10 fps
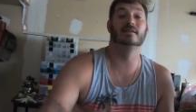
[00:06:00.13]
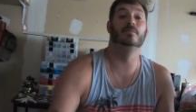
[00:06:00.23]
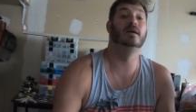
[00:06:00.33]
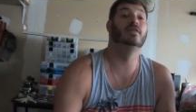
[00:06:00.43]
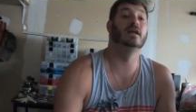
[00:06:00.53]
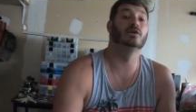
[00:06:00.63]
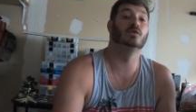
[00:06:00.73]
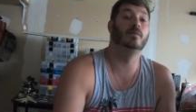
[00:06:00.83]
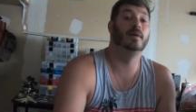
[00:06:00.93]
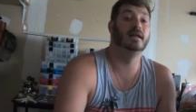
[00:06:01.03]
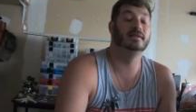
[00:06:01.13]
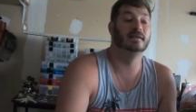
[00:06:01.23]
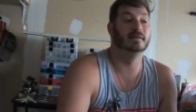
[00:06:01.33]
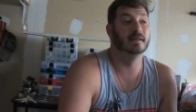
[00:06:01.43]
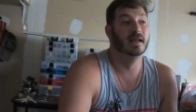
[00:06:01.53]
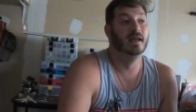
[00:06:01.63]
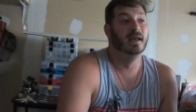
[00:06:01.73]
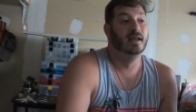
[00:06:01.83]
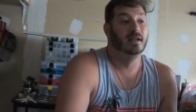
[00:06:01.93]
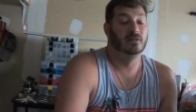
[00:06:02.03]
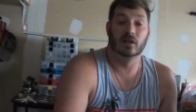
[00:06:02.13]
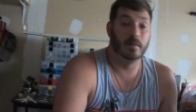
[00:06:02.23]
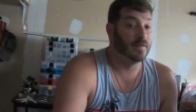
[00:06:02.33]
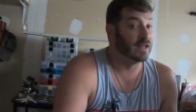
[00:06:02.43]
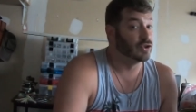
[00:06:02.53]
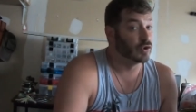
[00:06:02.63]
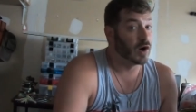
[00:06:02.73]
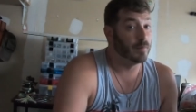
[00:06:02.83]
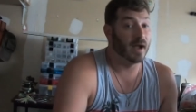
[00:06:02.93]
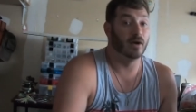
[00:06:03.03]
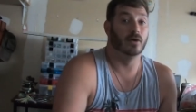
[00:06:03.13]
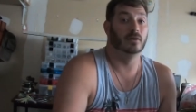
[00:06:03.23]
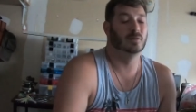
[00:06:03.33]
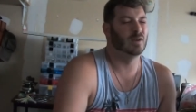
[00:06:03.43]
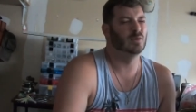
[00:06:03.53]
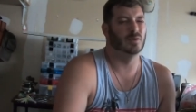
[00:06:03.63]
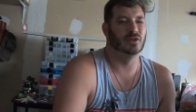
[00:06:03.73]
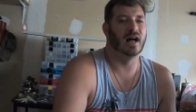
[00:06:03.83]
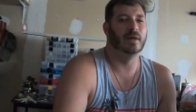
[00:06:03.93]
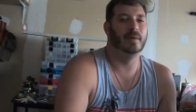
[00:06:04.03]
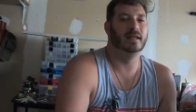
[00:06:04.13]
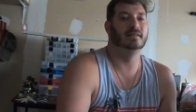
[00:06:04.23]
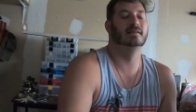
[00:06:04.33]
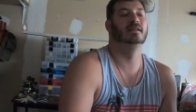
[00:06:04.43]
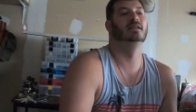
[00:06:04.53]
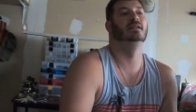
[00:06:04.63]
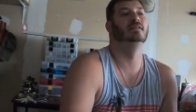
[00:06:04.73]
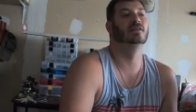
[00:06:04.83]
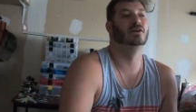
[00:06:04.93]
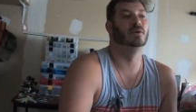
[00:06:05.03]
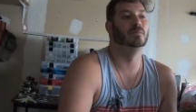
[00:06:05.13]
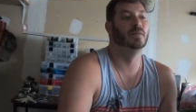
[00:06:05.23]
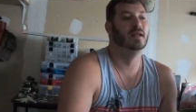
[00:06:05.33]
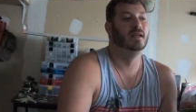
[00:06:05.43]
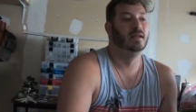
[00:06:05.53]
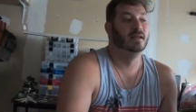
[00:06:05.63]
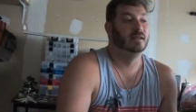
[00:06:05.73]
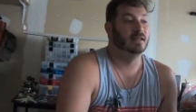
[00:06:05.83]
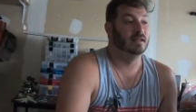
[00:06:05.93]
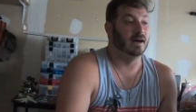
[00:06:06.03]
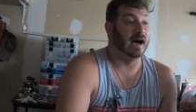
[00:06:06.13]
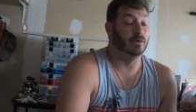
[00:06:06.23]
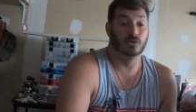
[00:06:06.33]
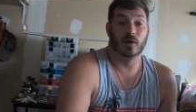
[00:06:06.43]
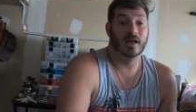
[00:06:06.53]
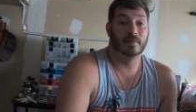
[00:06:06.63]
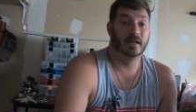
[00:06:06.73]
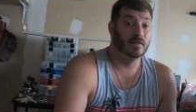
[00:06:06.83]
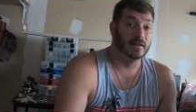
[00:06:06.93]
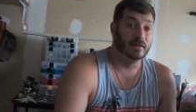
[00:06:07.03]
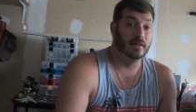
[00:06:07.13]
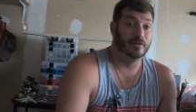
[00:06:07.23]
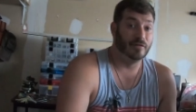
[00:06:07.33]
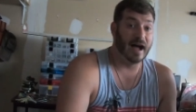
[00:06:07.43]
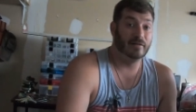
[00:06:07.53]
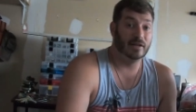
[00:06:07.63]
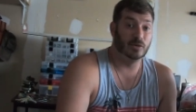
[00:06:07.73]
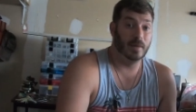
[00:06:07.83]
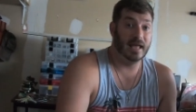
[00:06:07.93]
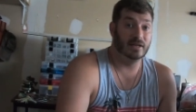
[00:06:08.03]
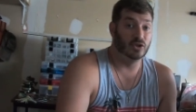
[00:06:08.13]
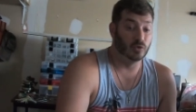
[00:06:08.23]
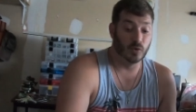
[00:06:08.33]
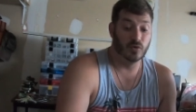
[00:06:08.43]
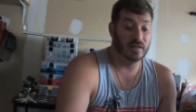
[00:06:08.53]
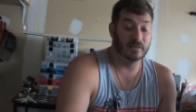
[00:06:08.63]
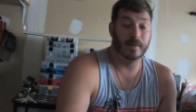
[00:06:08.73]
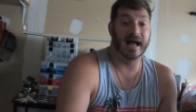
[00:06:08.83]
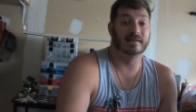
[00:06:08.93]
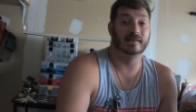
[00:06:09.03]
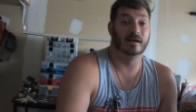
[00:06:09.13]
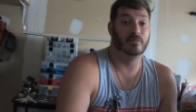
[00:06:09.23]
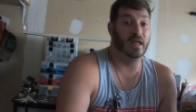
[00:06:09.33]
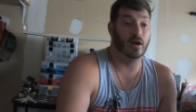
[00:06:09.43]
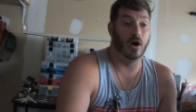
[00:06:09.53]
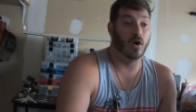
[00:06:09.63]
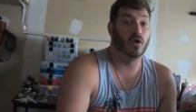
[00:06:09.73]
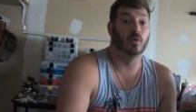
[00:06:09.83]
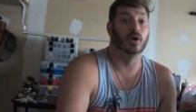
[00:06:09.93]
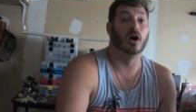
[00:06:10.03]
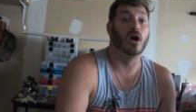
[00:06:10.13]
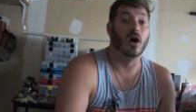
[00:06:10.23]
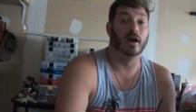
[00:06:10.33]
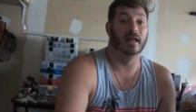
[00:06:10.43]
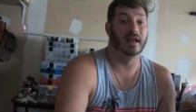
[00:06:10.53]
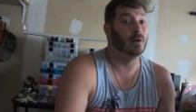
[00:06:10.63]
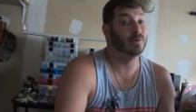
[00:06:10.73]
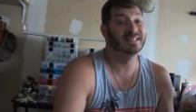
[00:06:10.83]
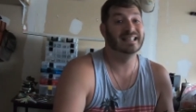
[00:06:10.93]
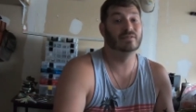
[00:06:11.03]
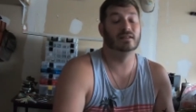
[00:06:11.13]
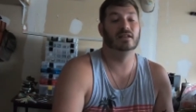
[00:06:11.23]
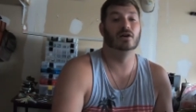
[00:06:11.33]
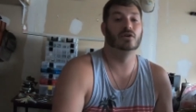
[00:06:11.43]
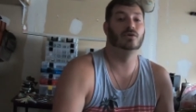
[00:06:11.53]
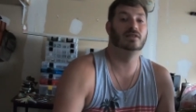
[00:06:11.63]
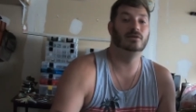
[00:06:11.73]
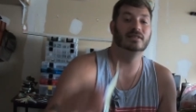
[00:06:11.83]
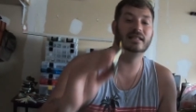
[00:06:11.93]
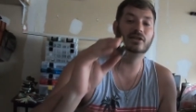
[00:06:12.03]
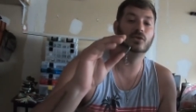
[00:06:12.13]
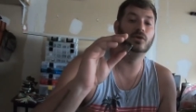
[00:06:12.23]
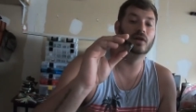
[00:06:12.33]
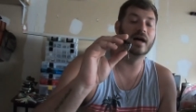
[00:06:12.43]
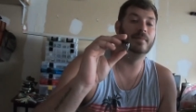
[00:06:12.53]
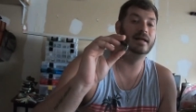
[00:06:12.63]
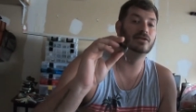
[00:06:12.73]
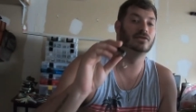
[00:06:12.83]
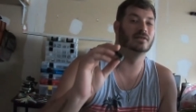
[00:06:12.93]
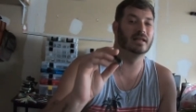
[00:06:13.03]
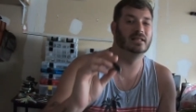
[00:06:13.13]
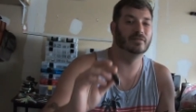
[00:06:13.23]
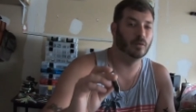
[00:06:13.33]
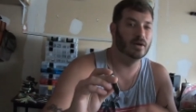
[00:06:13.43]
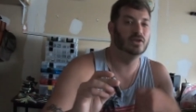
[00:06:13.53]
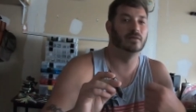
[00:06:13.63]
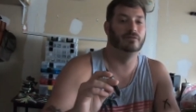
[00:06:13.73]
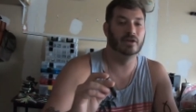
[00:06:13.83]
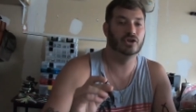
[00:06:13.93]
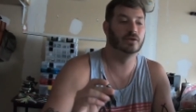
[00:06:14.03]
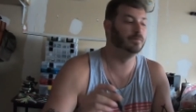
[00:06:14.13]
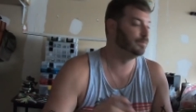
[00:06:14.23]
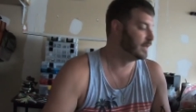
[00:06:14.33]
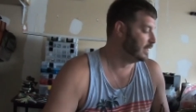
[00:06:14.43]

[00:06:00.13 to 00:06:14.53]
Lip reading: the big thing with swim baits, is it's all about that draw power, especially with glide baits. And so I was right, man. Like the 5-inch bait drew these bass up. They all were on it. And I wasn't even, you know, you see two glide baits, there's like different ways you can fish them.